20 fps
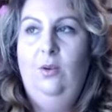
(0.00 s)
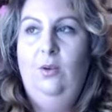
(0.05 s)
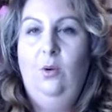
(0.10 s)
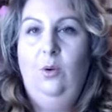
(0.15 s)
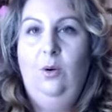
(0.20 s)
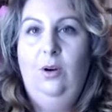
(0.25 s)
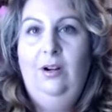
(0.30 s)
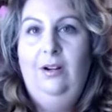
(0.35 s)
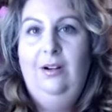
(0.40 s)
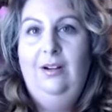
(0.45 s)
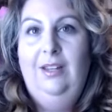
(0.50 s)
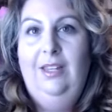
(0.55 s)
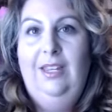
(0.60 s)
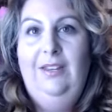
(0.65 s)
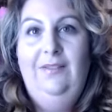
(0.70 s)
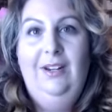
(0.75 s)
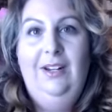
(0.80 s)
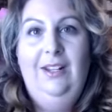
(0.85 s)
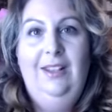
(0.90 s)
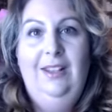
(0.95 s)
or
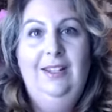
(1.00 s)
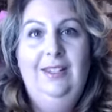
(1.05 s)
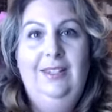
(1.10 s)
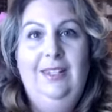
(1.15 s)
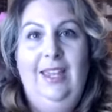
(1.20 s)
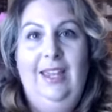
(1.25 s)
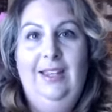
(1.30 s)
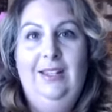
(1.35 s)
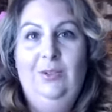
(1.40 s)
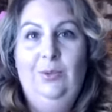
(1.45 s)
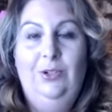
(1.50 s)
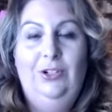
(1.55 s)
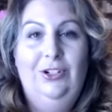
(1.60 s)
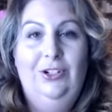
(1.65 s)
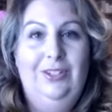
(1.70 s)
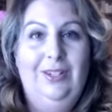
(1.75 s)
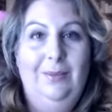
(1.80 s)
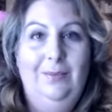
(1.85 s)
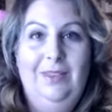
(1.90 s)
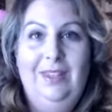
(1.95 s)
even in this case which
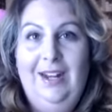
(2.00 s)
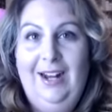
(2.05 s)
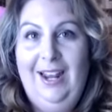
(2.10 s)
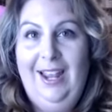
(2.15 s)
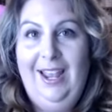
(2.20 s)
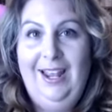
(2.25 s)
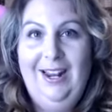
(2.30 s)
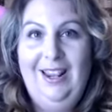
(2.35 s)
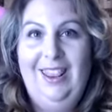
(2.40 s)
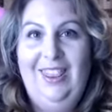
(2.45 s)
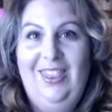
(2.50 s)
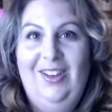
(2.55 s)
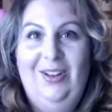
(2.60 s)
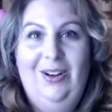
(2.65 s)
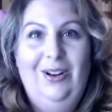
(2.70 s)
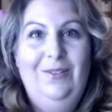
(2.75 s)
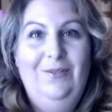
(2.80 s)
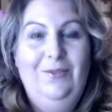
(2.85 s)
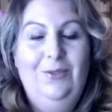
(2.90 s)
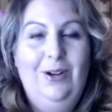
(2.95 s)
is something i hadn't
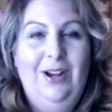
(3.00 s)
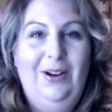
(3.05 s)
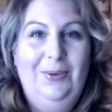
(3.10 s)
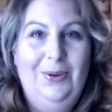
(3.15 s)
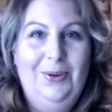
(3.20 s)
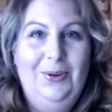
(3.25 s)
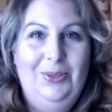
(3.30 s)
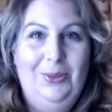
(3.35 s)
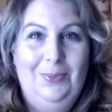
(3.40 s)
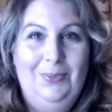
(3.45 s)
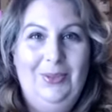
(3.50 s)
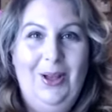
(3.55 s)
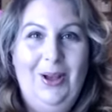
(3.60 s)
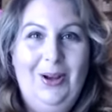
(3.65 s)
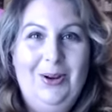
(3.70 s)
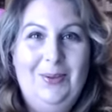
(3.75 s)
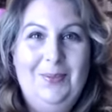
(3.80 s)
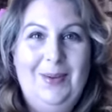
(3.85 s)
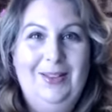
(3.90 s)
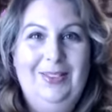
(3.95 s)
thought of when i wrote the
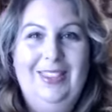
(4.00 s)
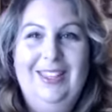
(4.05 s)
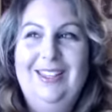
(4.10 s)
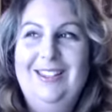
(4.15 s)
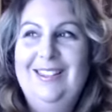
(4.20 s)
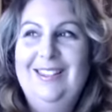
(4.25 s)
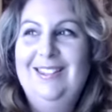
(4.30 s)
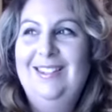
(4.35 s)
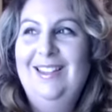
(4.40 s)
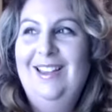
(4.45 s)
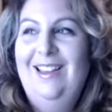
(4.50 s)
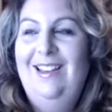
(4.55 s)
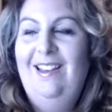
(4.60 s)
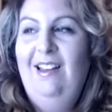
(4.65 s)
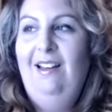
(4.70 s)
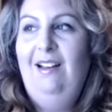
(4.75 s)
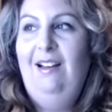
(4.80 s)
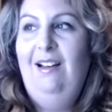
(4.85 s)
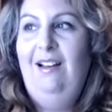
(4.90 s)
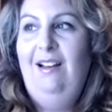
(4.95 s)
blog about this
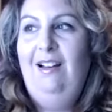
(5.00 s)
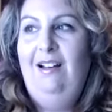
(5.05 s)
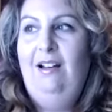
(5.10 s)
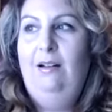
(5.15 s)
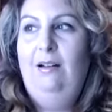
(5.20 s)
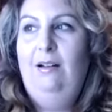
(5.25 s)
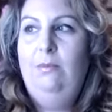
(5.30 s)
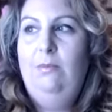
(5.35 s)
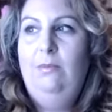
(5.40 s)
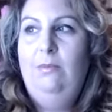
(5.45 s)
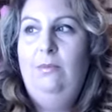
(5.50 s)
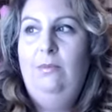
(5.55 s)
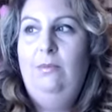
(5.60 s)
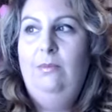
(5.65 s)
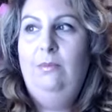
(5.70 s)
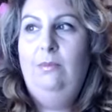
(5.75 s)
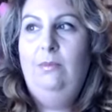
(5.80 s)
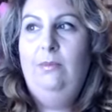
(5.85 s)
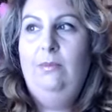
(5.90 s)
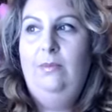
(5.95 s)
um,
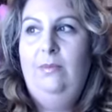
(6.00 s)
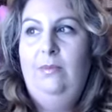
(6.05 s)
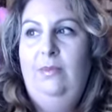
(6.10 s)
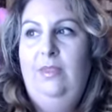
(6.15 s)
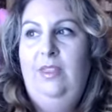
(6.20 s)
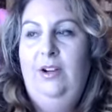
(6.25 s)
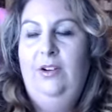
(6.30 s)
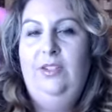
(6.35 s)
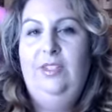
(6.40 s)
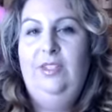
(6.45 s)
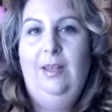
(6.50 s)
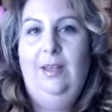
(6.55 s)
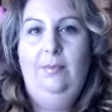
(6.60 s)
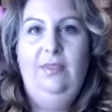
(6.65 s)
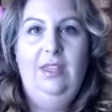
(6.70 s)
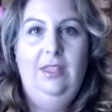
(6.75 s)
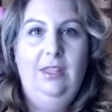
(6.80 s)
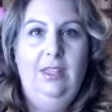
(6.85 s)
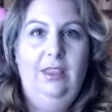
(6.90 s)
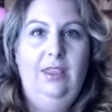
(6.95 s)
there's
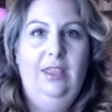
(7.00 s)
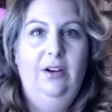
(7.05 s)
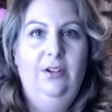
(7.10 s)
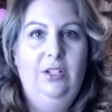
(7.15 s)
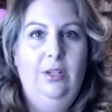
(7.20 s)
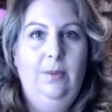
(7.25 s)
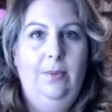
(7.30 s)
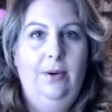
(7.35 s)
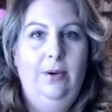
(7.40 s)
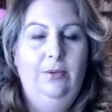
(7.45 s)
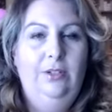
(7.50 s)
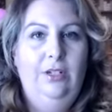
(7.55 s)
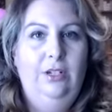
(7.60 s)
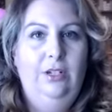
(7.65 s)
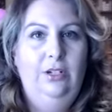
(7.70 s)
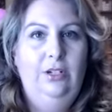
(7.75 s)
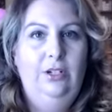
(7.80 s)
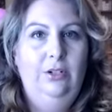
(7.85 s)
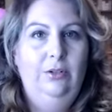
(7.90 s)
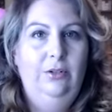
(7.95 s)
something that they're supposed
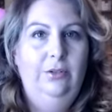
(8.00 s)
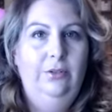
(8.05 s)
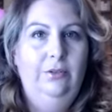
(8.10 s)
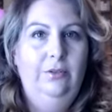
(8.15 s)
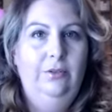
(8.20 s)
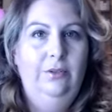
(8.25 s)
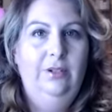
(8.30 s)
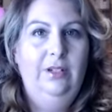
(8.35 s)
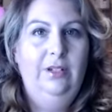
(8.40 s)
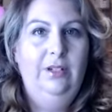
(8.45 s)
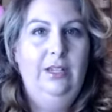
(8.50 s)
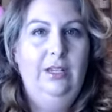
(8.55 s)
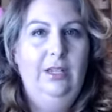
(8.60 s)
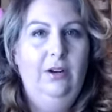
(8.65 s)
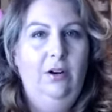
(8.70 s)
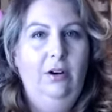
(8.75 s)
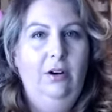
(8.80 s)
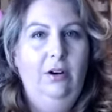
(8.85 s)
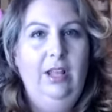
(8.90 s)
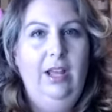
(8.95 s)
to do
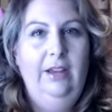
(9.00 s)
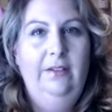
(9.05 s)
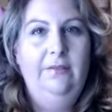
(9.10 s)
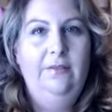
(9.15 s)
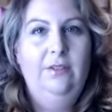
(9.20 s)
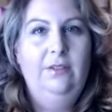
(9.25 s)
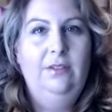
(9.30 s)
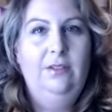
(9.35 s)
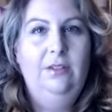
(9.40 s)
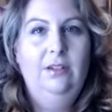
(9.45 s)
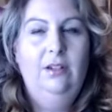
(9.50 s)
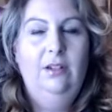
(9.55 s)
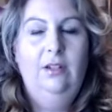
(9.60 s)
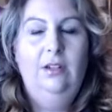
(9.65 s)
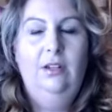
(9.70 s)
in our lives